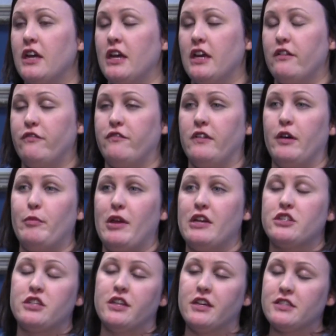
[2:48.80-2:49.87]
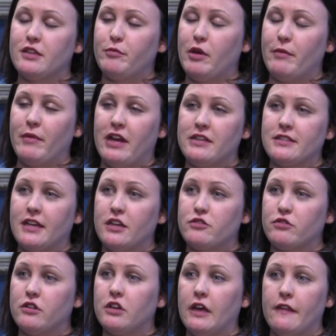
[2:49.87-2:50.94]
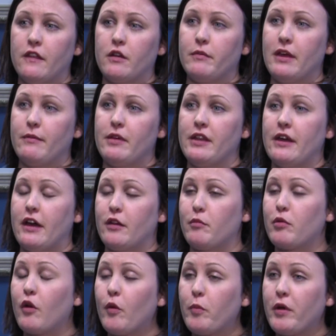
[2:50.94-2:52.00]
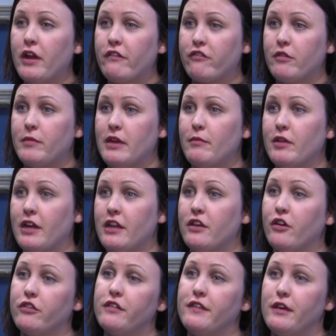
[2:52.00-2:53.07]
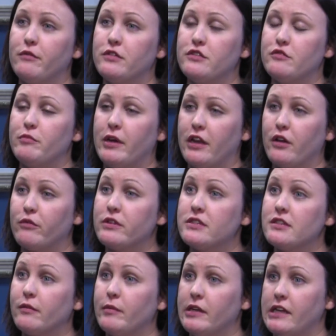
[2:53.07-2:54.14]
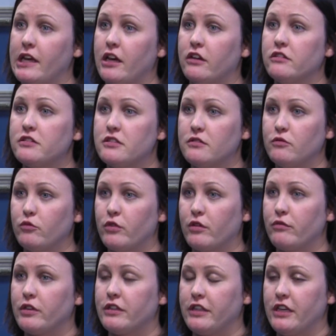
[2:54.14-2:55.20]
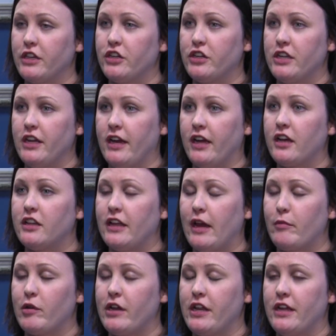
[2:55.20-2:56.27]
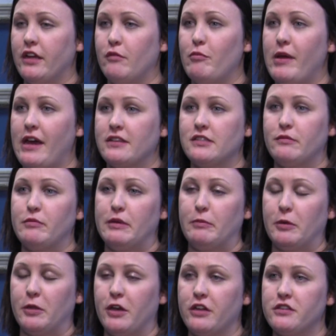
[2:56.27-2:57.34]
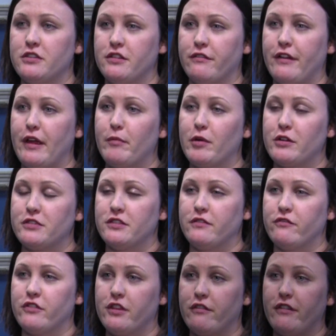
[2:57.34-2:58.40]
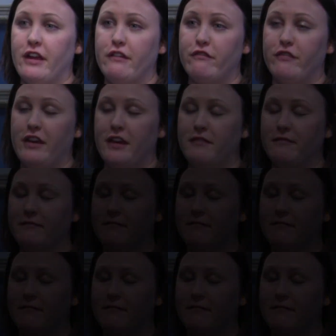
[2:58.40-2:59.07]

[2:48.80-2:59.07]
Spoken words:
if a patient ends up on my schedule and they're maybe not appropriate for me, but I know that they would do better with somebody else, we're really good at collaborating and passing people on to the right person for the right fit.